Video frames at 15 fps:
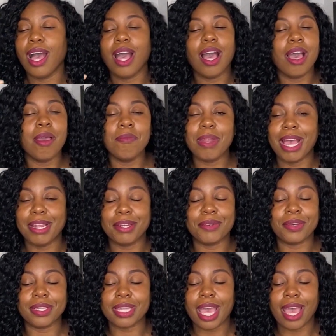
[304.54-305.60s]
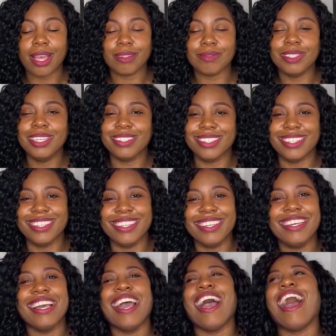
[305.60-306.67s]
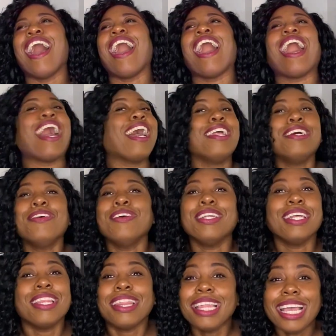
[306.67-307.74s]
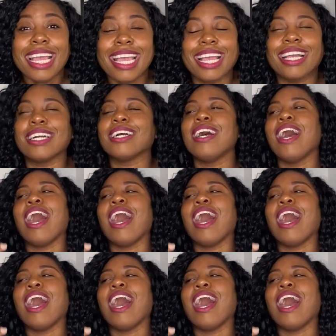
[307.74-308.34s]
I'm not doing that. I don't want to think.